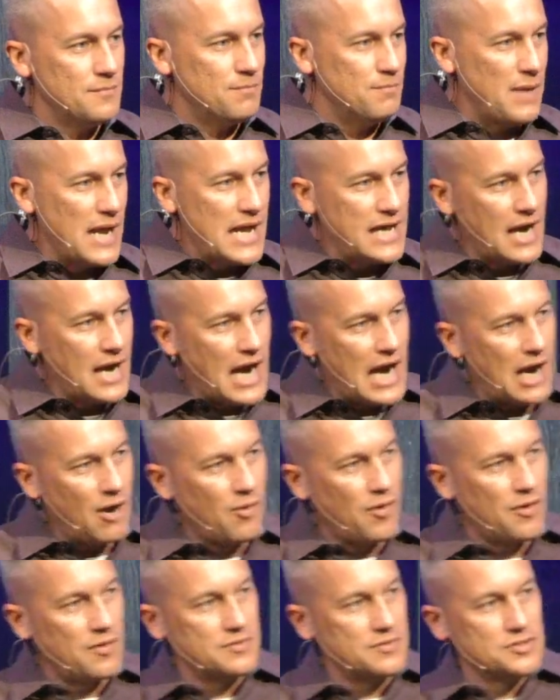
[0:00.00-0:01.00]
made
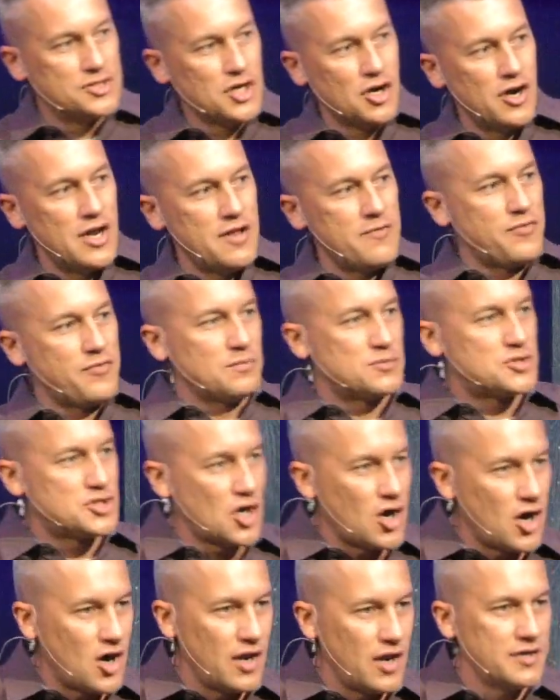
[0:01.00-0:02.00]
our journey from
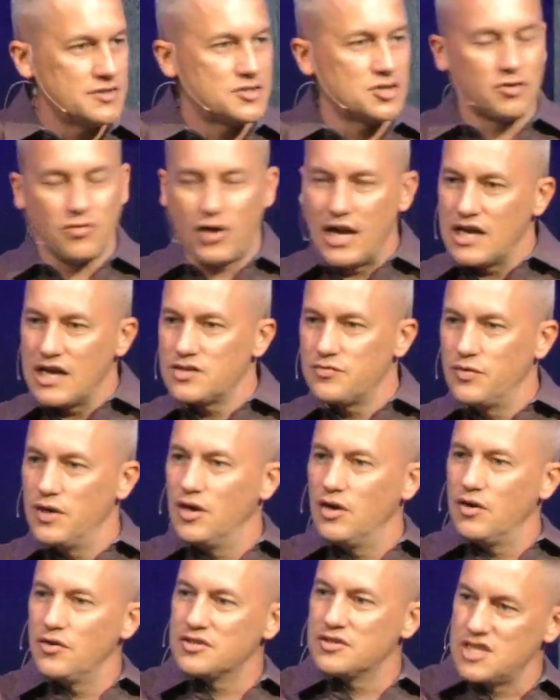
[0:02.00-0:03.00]
Charlotte to
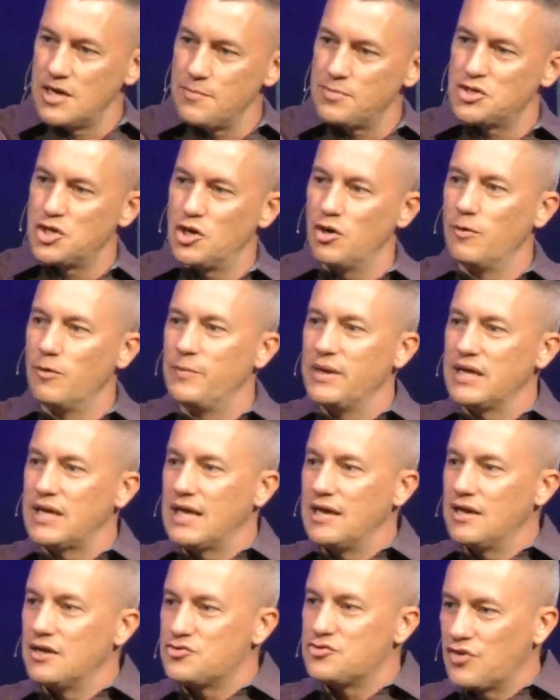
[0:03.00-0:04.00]
Craigsville. The temperature would
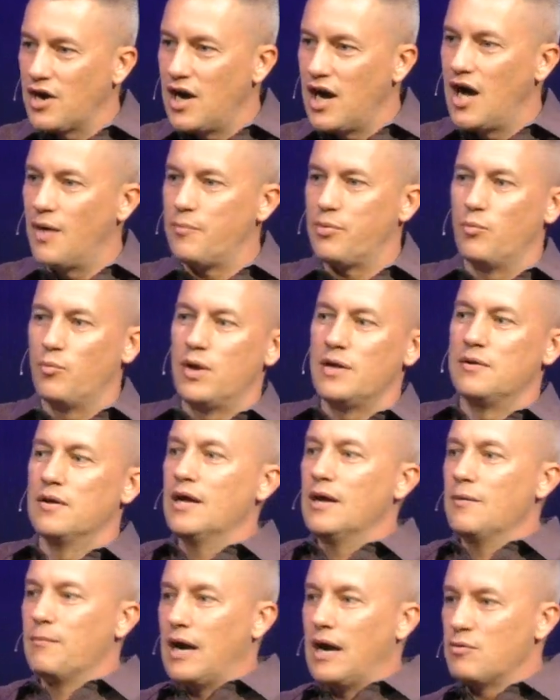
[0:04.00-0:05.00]
begin to drop, and we
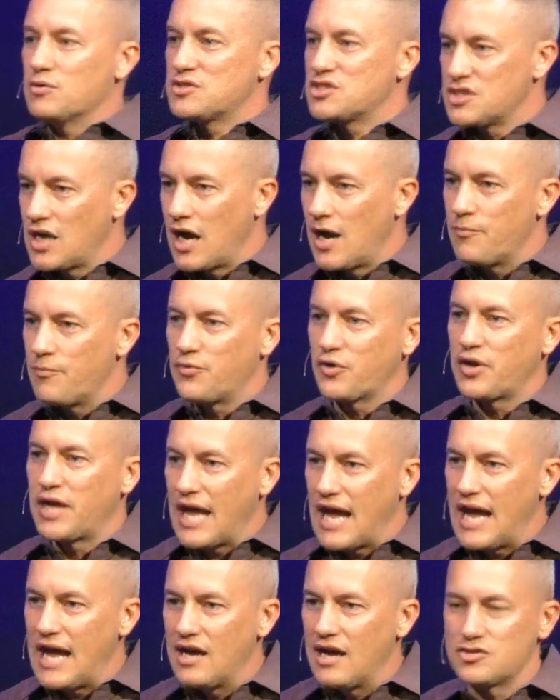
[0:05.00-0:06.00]
would stop for
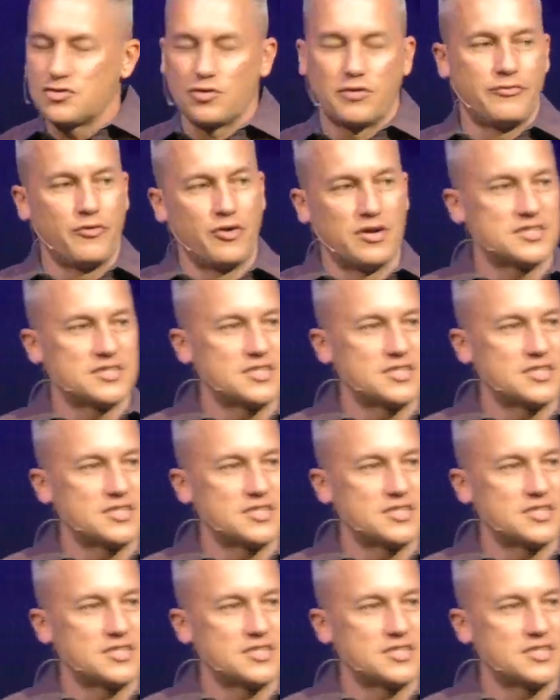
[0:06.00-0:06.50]
gas or for a